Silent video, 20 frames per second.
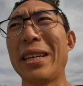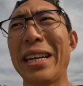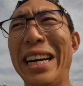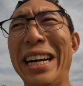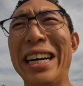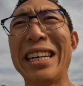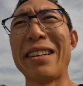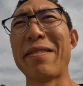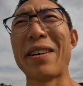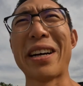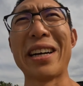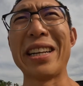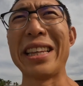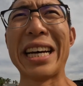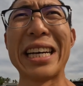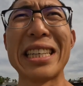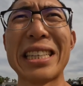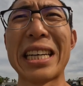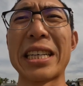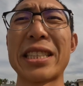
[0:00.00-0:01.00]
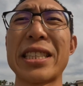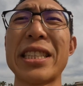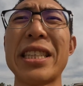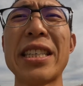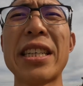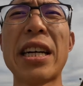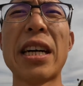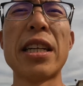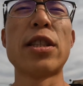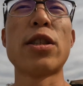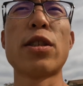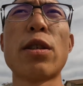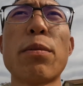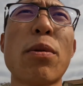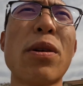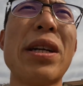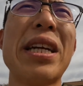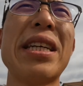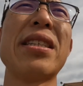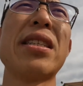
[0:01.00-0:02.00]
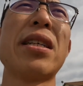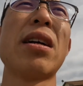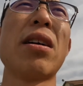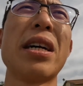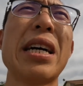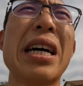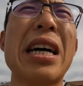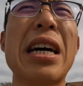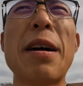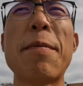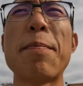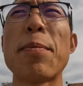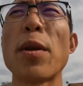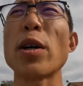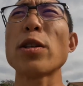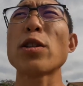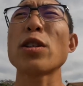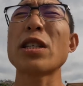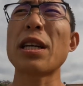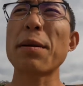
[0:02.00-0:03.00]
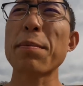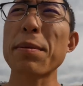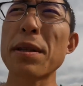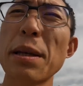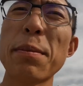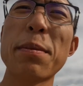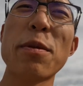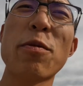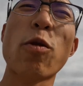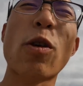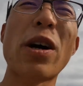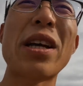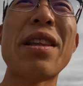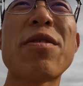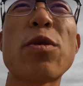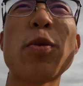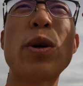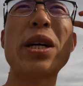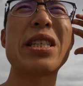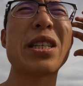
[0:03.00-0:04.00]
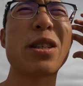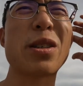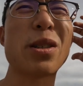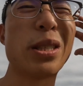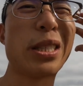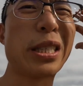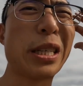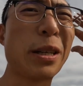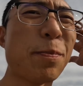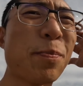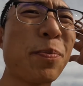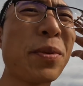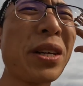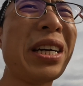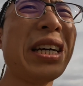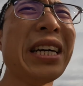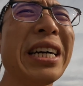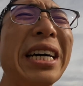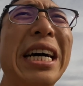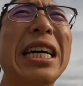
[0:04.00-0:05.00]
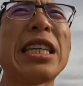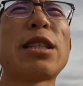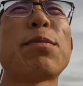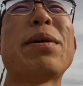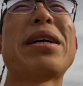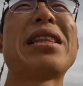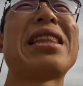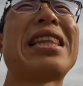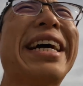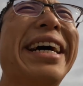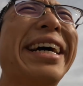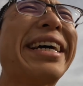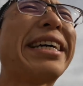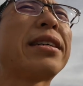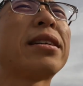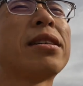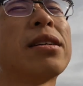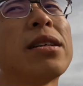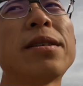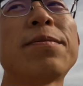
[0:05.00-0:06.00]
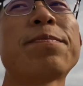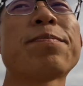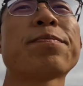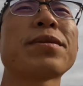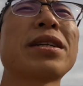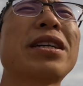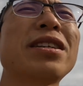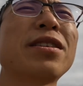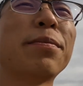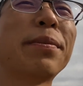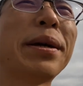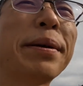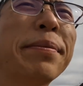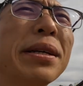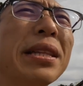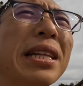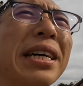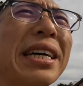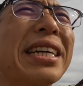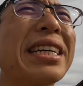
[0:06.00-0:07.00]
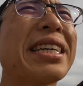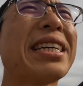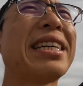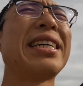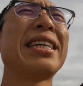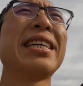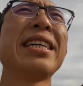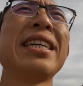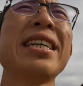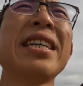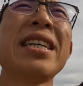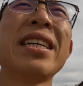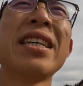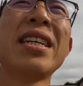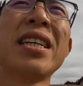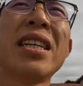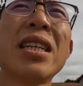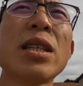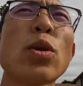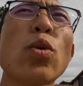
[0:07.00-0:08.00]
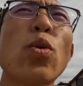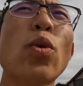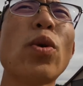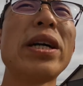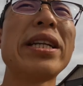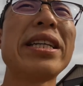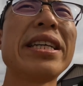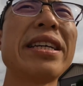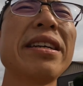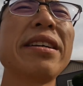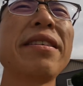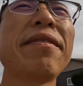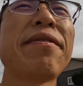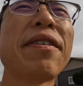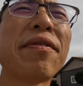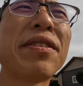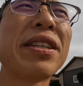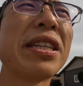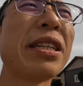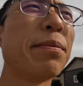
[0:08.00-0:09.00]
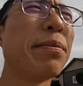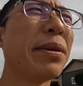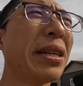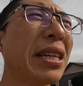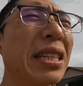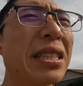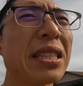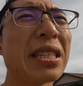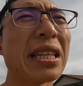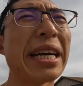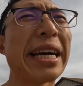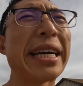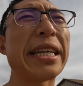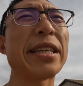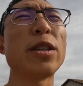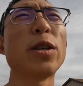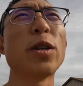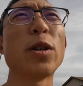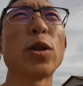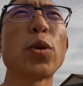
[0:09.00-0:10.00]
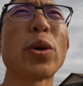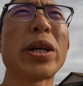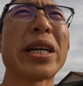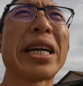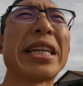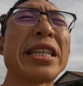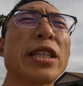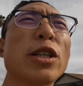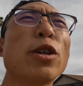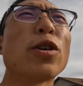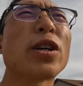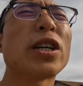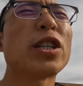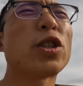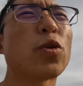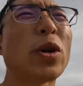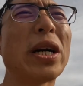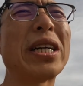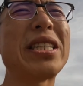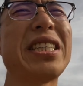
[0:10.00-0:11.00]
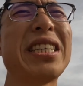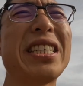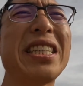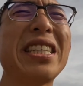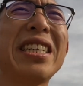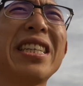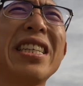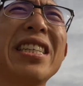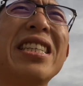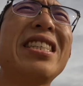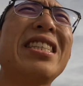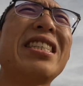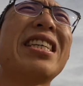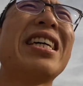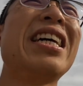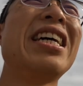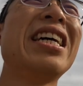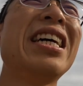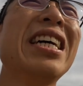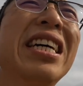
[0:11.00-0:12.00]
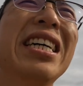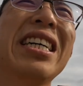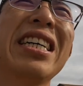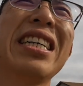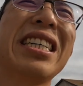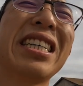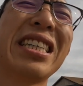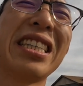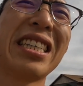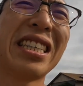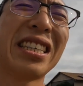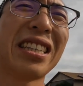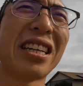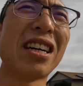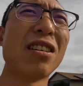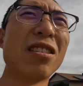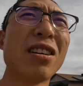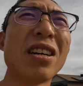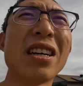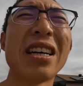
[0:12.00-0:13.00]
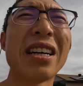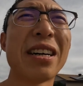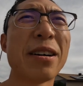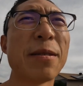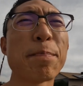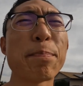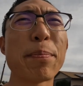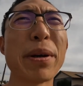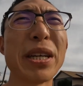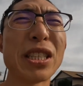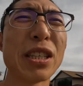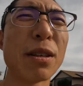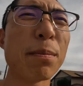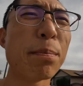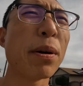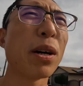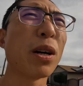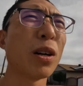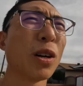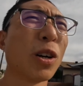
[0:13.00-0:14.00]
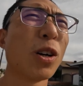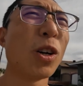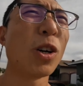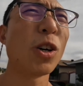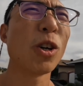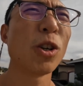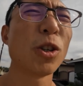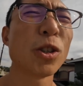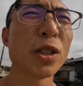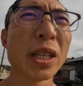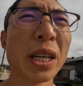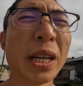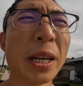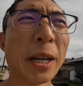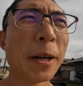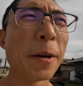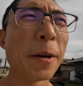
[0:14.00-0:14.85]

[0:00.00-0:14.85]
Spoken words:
and found that it's actually not super necessary. Also, typically before I lift weights, I go to the gym, I'll spend like, I don't know, maybe like 20, 15 minutes, like, you know, doing kind of yoga stretches, you know, pigeon pose,